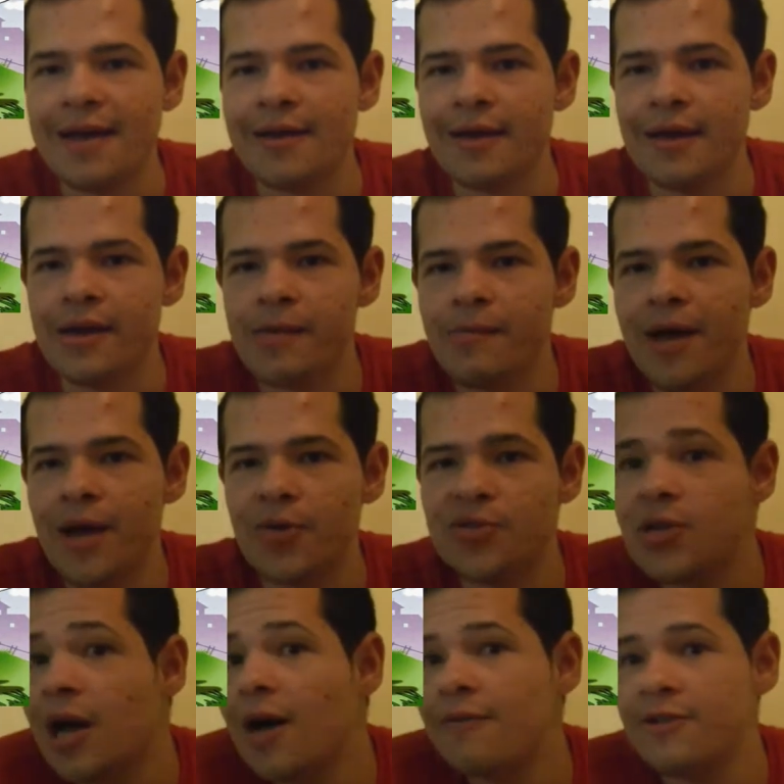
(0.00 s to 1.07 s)
and a mouse.
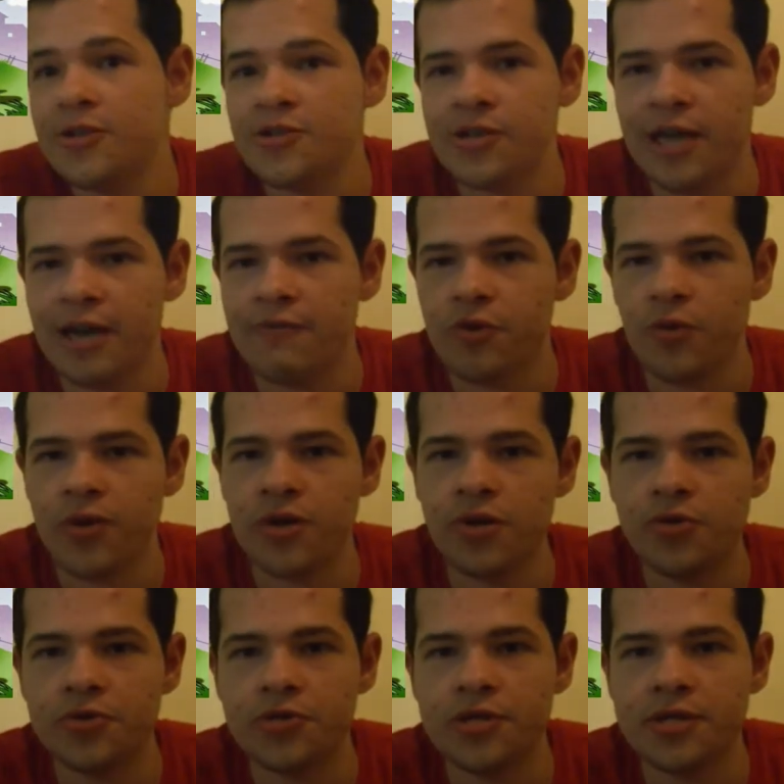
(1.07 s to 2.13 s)
Obviously everyone
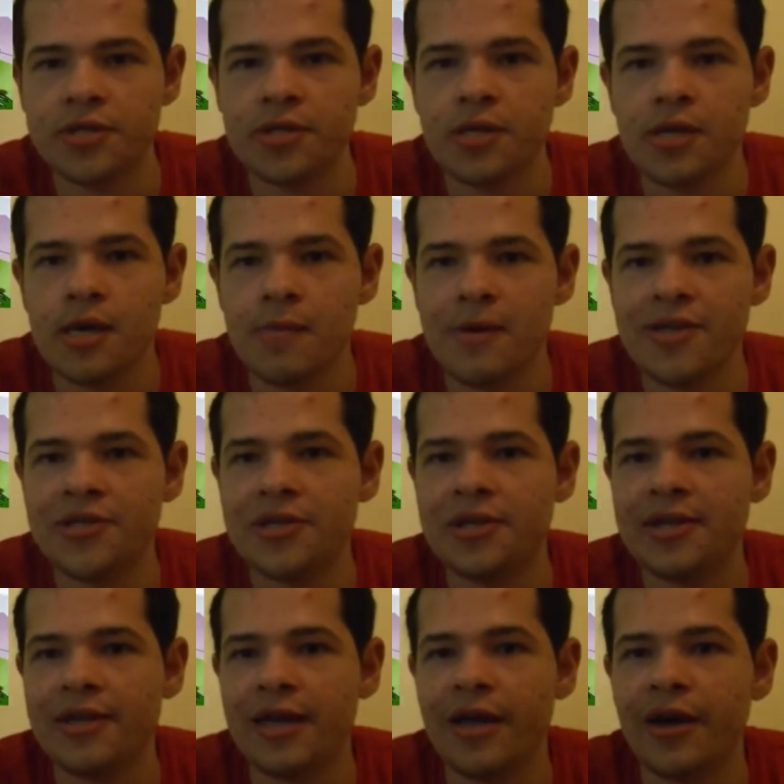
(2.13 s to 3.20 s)
knows this. And
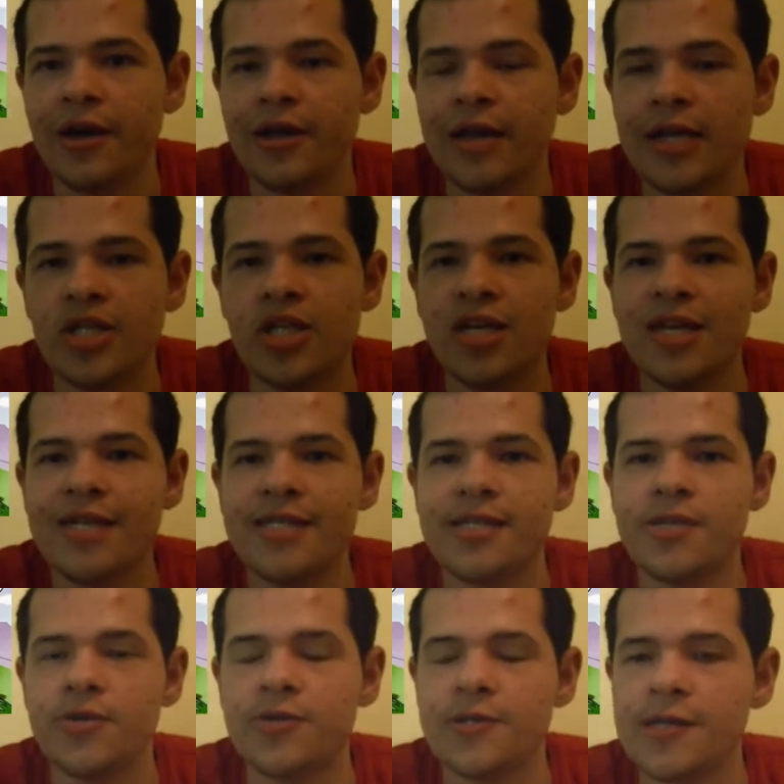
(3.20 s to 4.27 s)
basically they chase
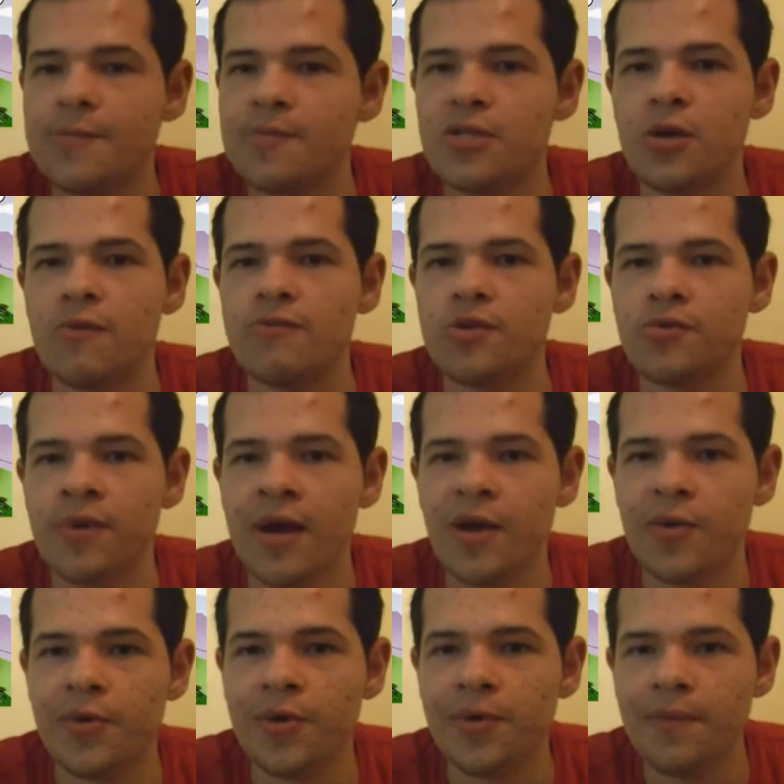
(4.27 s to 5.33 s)
themselves
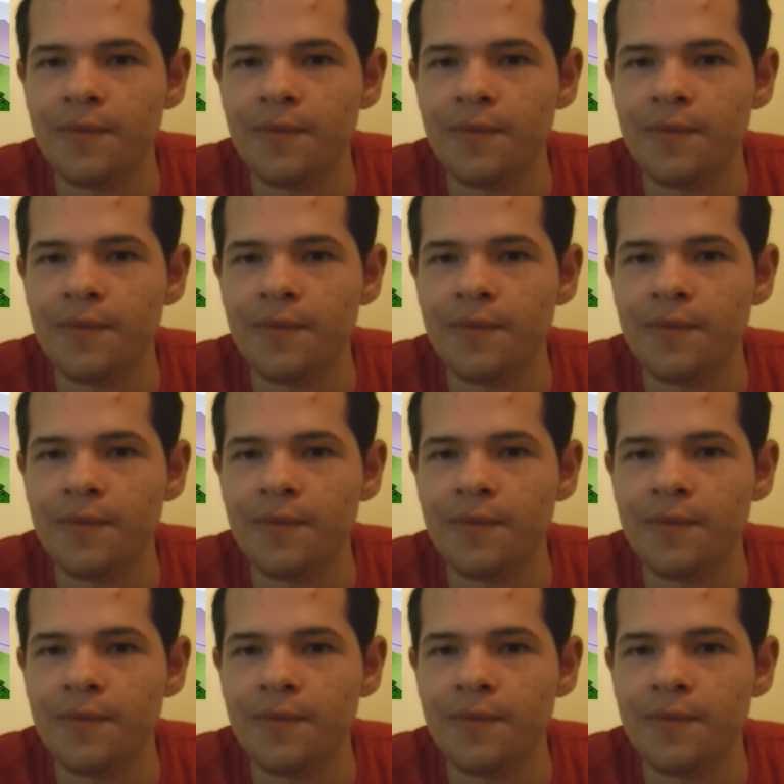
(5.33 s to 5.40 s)
around.